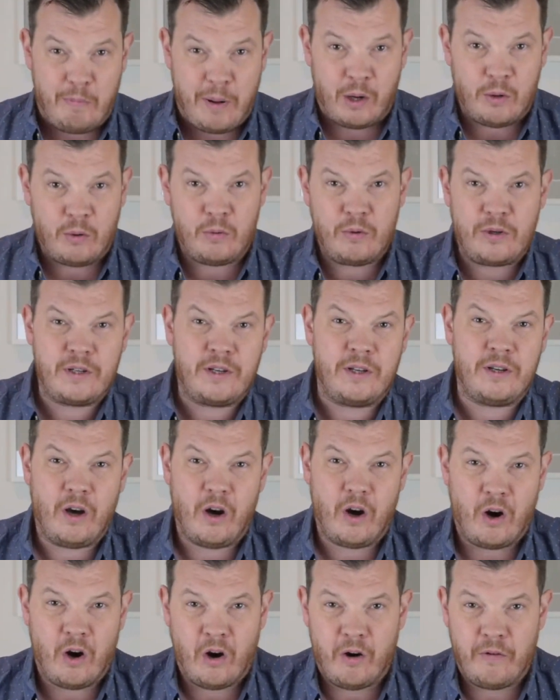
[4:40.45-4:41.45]
bulk
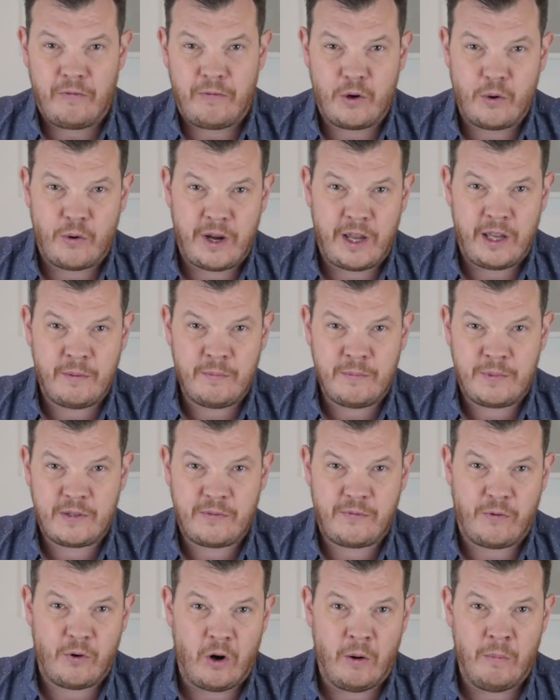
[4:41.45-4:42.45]
of grapes
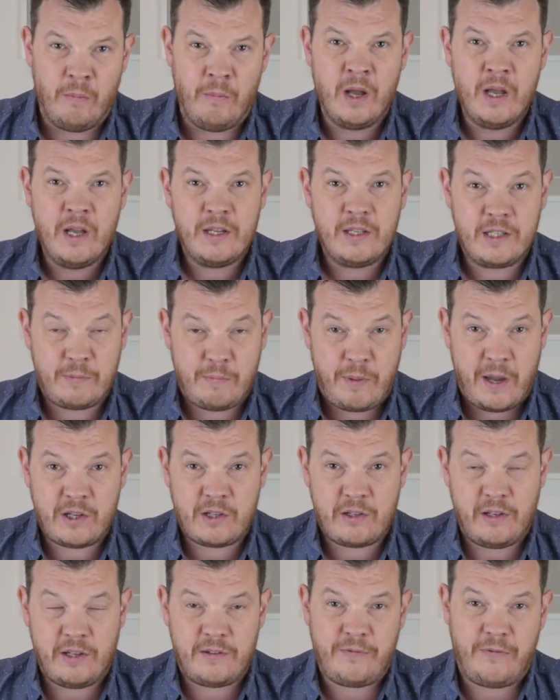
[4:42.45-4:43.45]
from
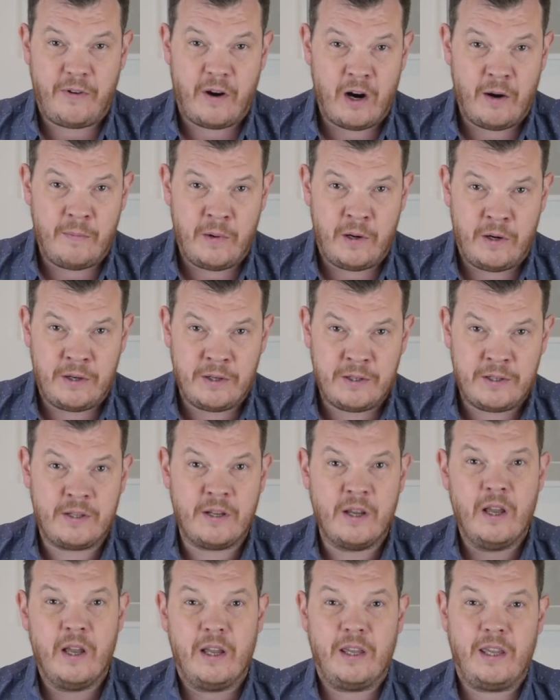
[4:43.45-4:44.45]
specialist farmers,
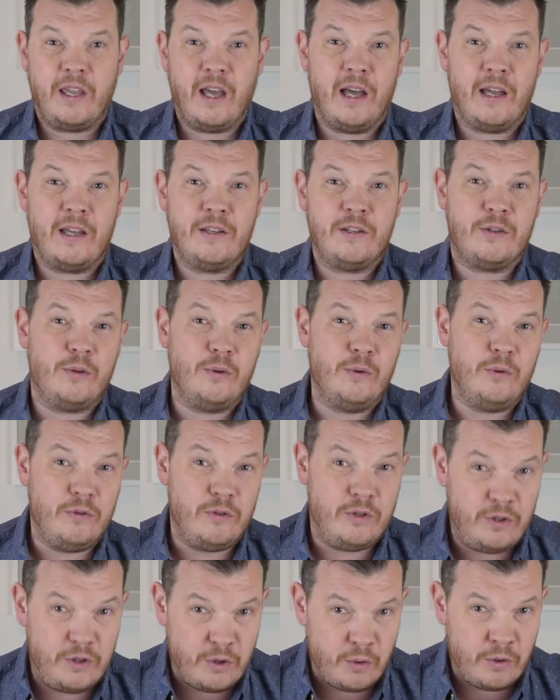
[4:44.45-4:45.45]
guys who
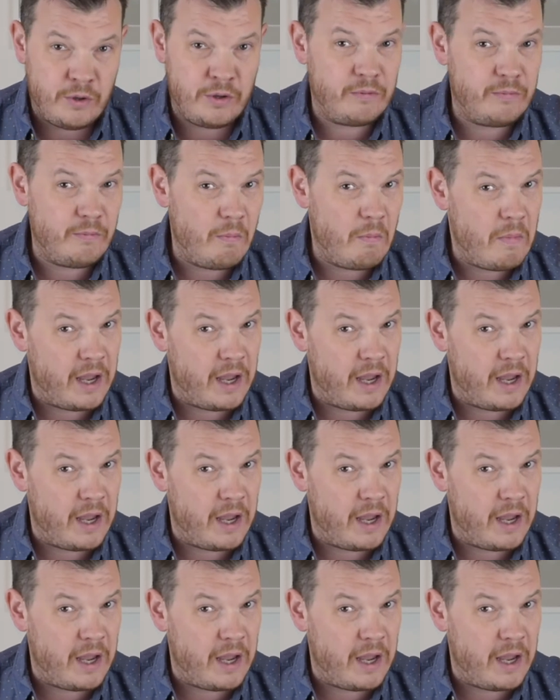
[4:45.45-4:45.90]
don't